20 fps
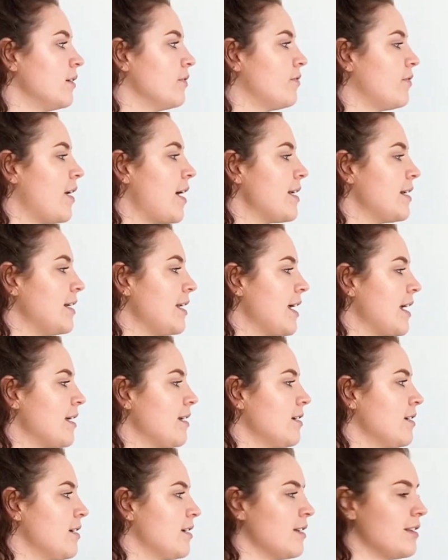
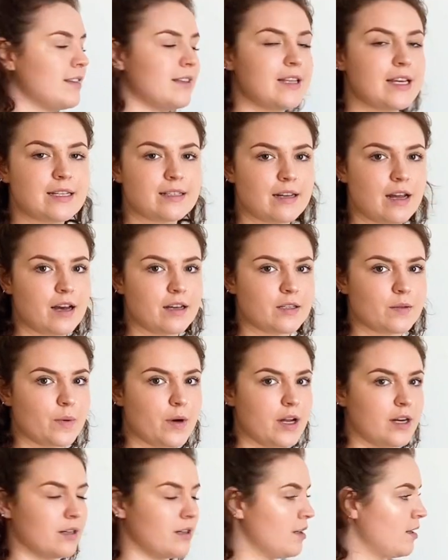Finally, this last
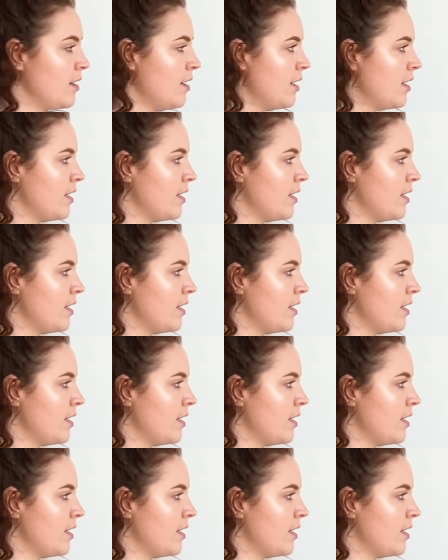one,